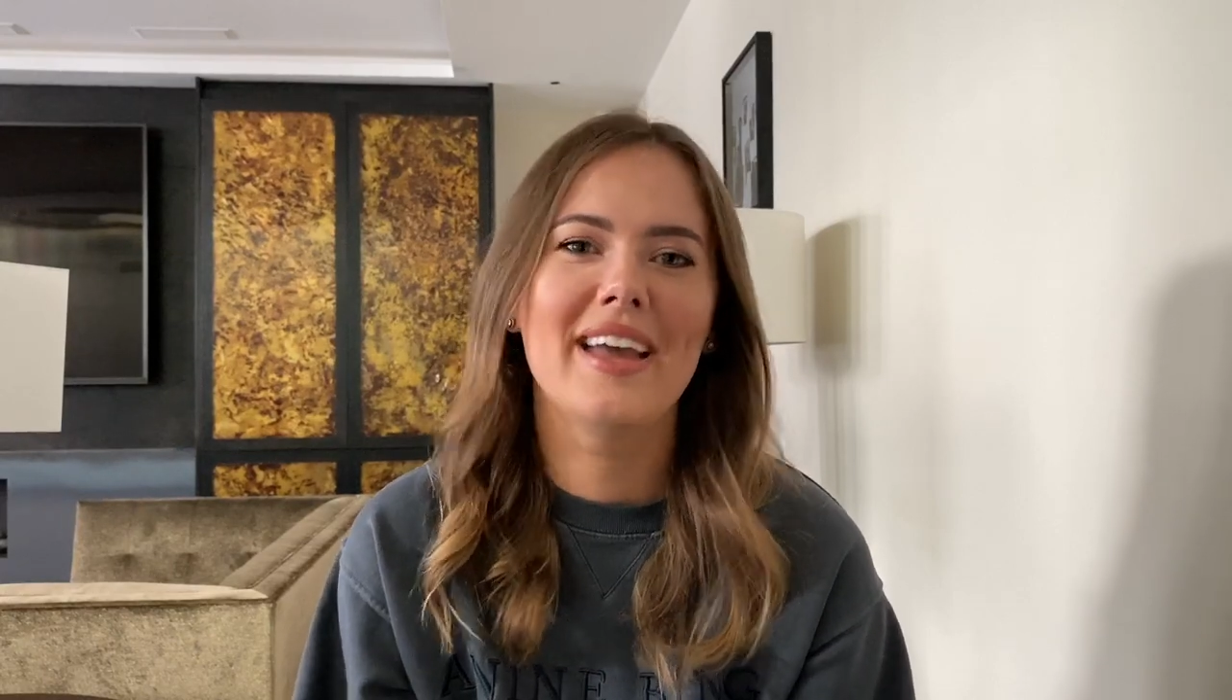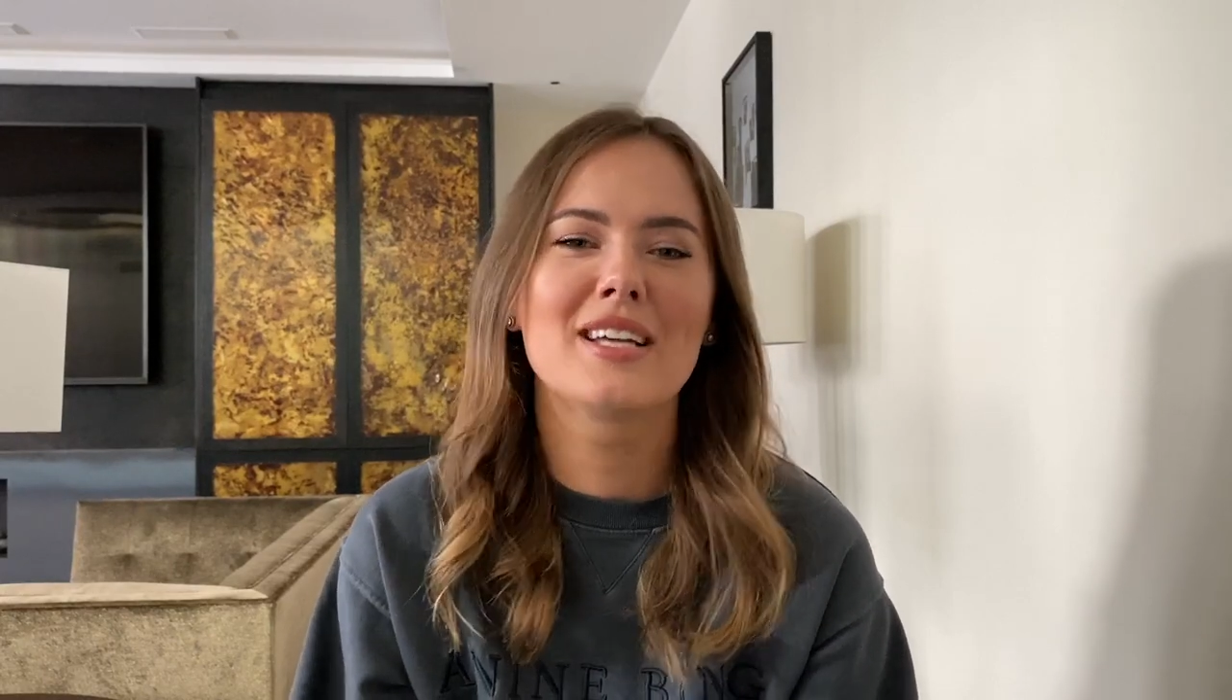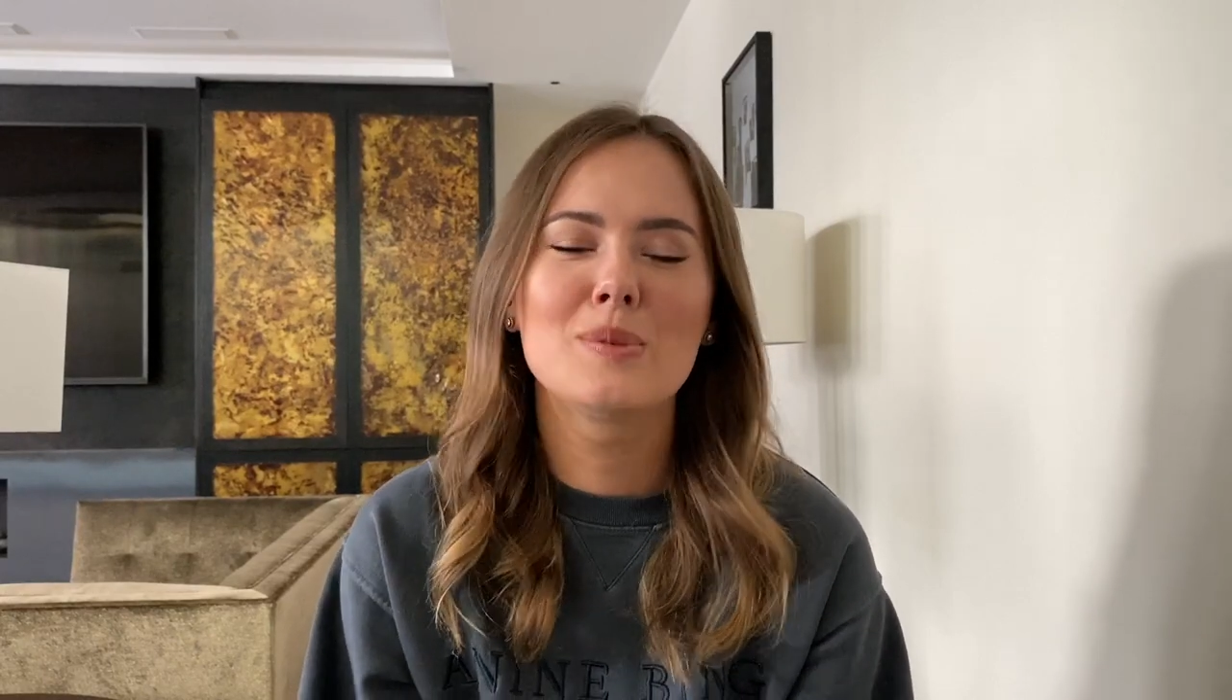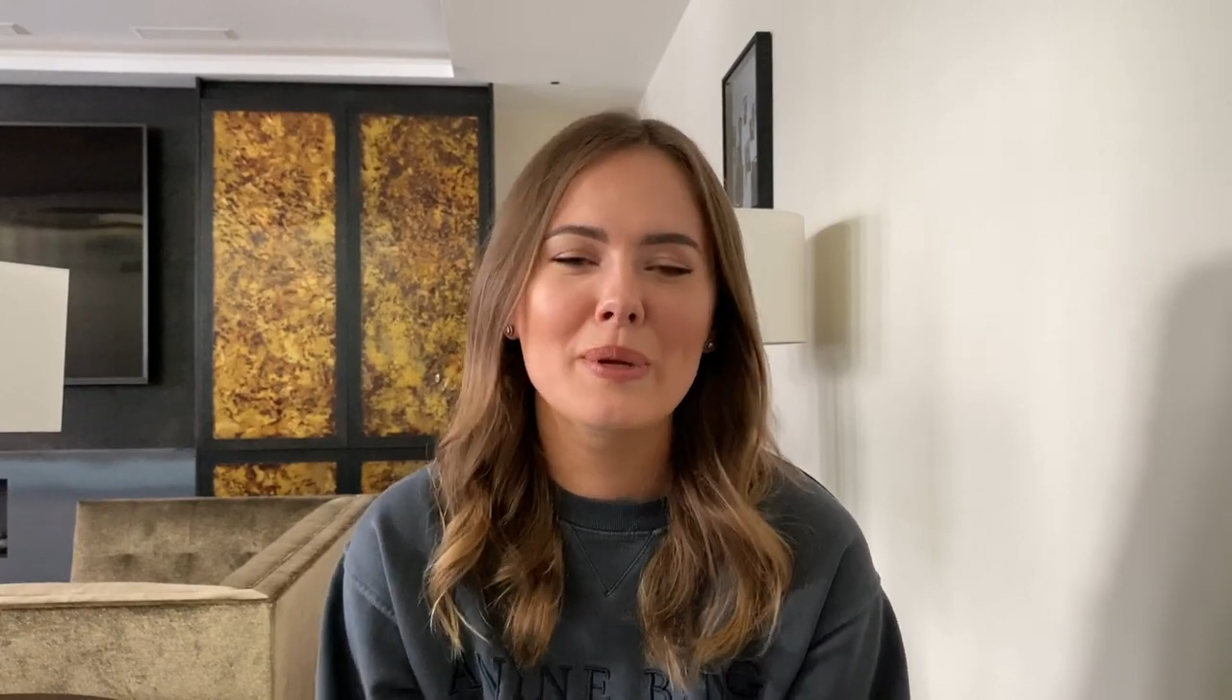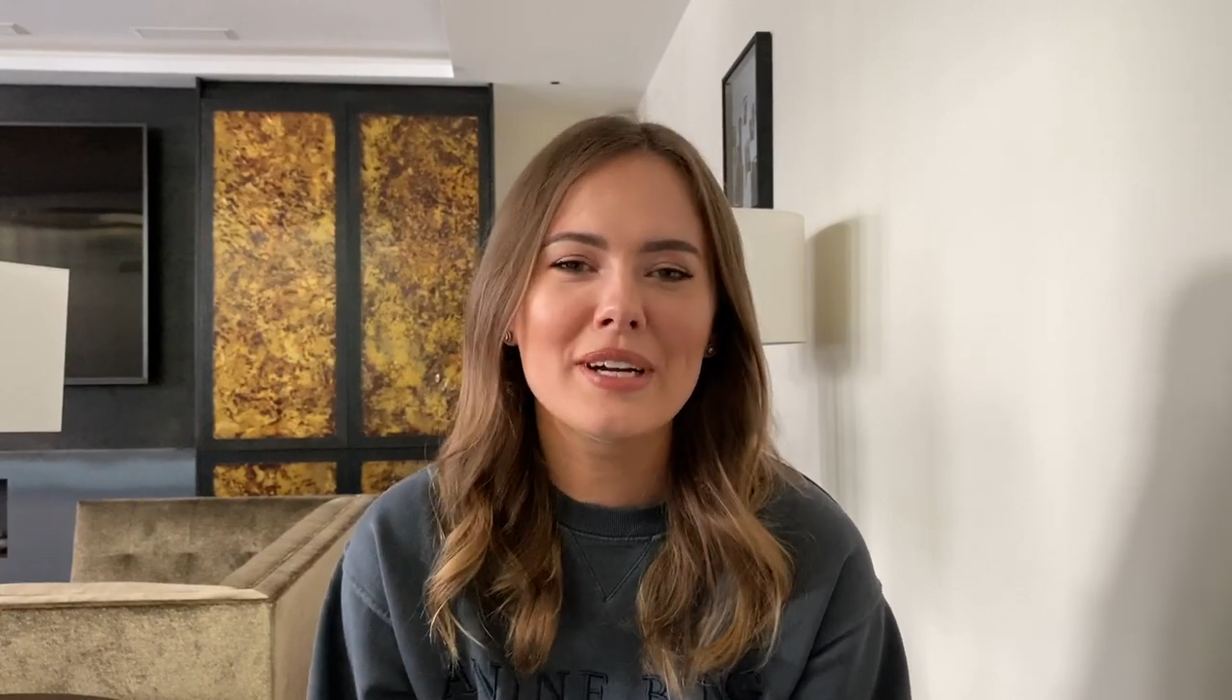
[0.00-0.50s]

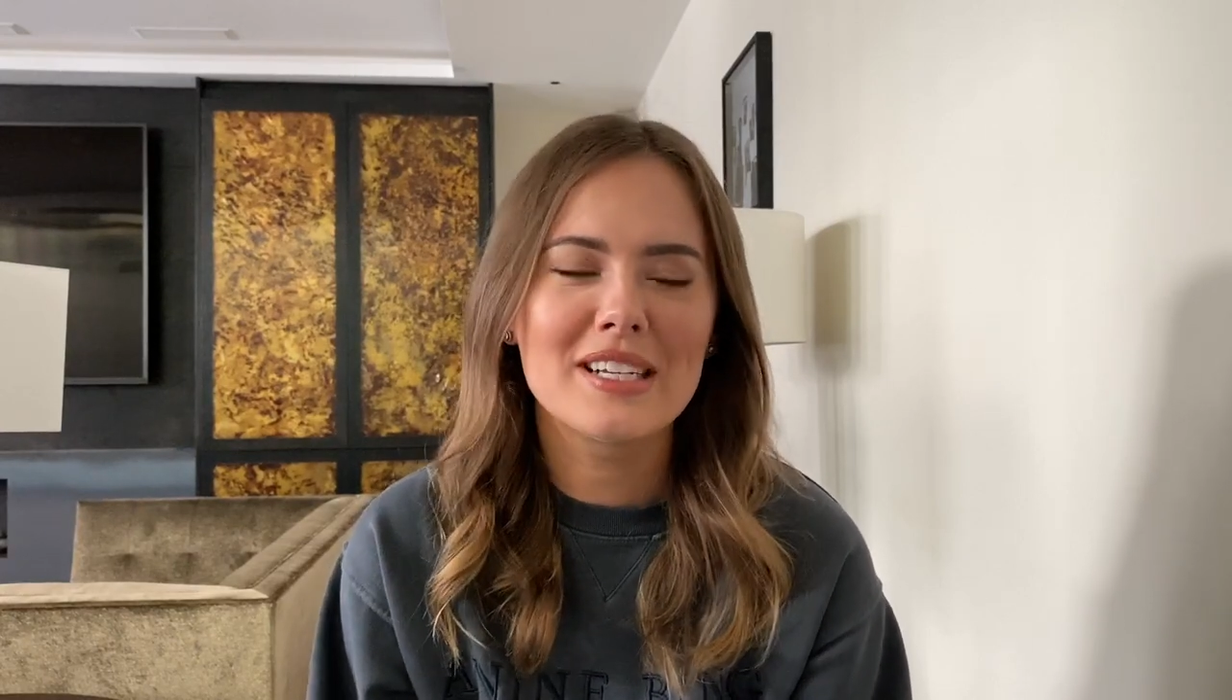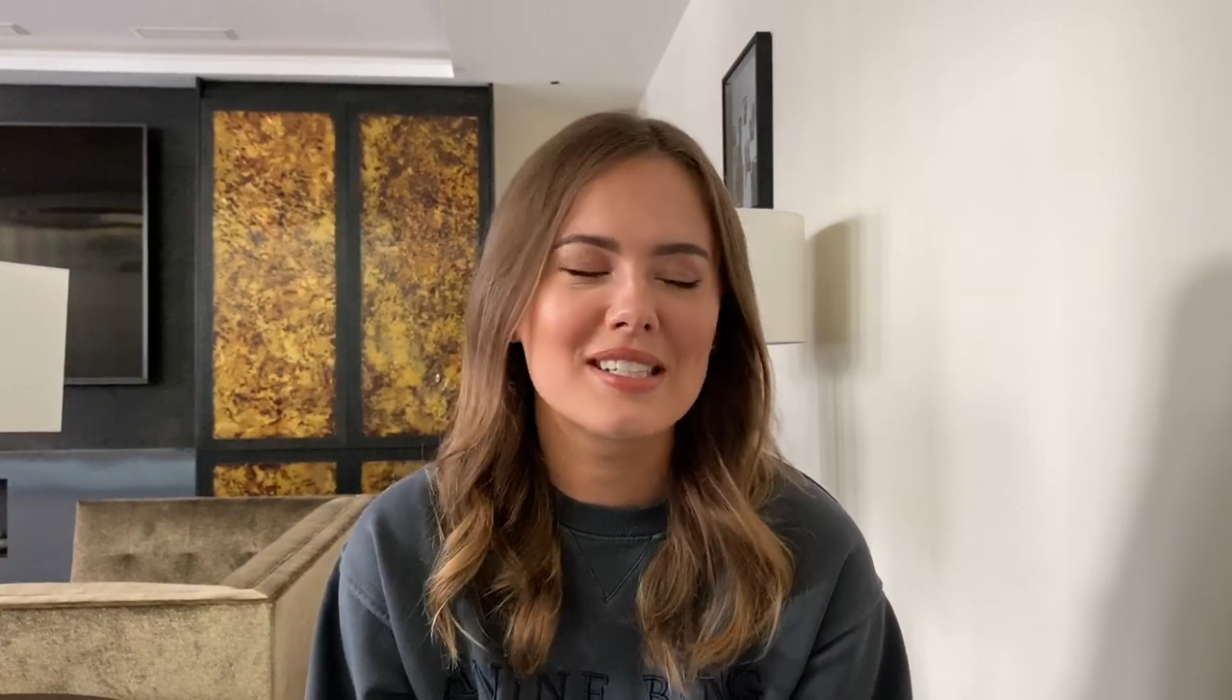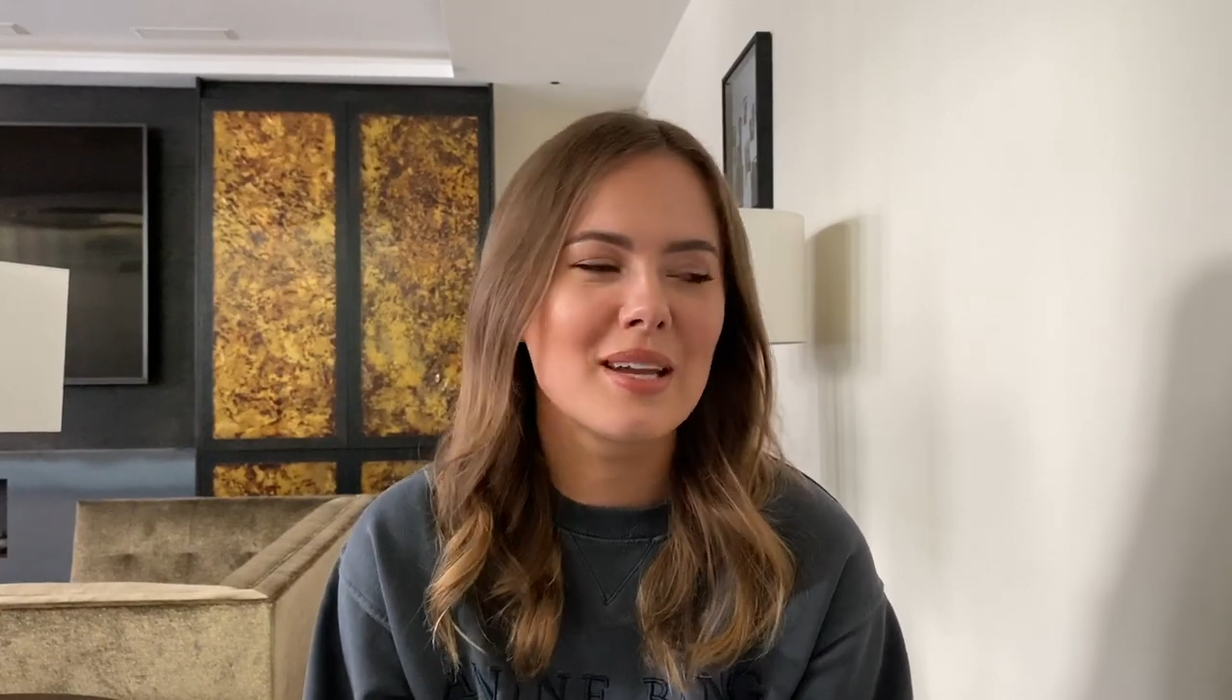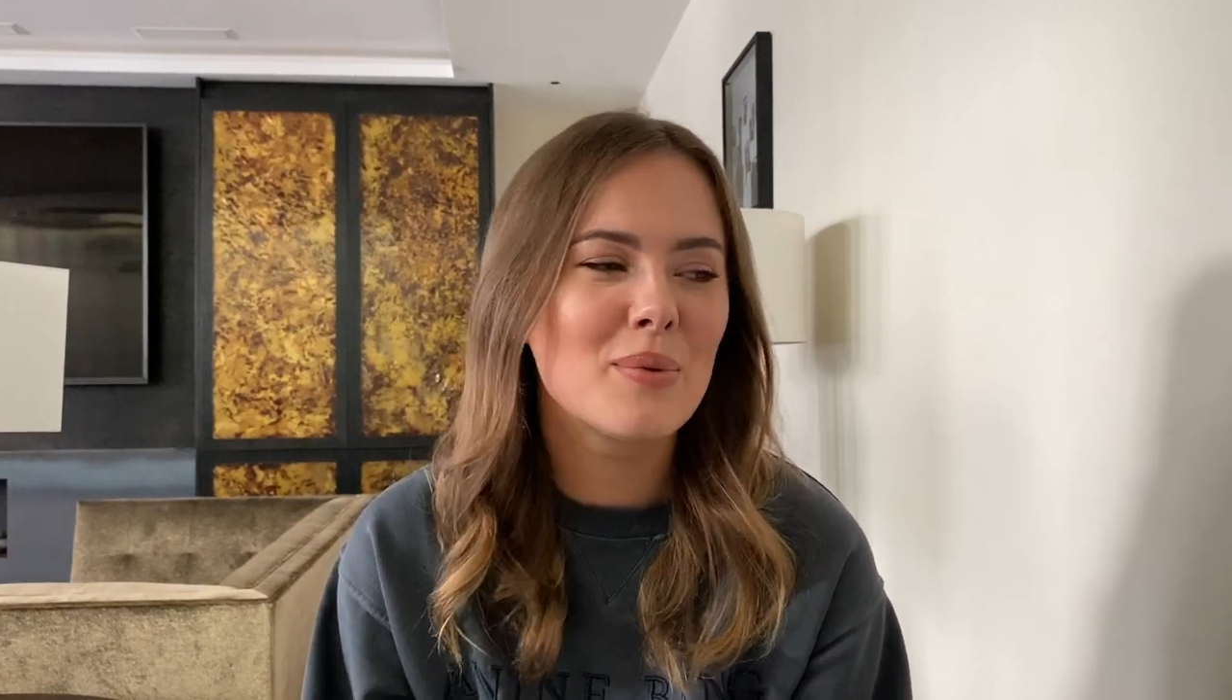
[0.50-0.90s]
experienced.